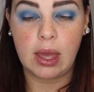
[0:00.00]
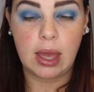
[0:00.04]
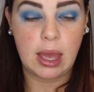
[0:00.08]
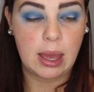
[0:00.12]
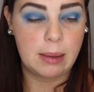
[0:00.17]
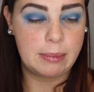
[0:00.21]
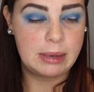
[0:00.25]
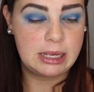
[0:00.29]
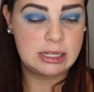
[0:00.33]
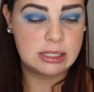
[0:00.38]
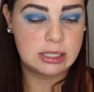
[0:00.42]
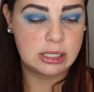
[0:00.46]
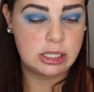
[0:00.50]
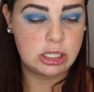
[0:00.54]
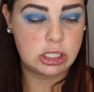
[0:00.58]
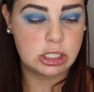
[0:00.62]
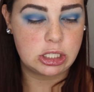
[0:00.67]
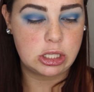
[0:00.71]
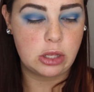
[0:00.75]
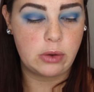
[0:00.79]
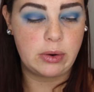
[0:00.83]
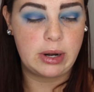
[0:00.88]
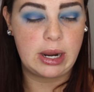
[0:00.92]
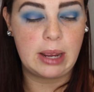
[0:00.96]
I'm basically just
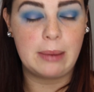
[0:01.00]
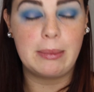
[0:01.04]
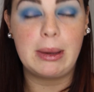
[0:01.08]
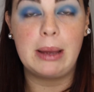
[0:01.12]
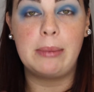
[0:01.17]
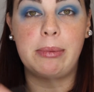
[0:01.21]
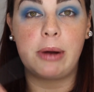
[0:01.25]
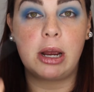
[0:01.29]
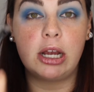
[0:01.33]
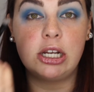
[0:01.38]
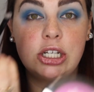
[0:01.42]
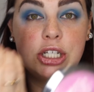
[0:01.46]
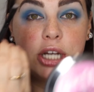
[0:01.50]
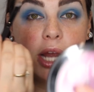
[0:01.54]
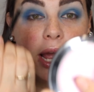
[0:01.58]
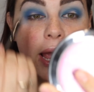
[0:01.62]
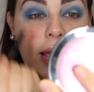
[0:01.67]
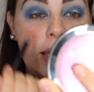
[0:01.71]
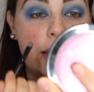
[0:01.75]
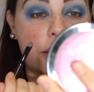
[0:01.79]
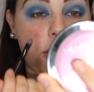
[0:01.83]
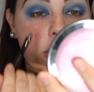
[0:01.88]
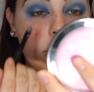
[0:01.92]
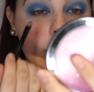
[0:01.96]
loading up my brush
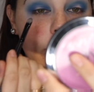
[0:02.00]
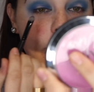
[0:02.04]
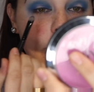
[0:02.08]
and going to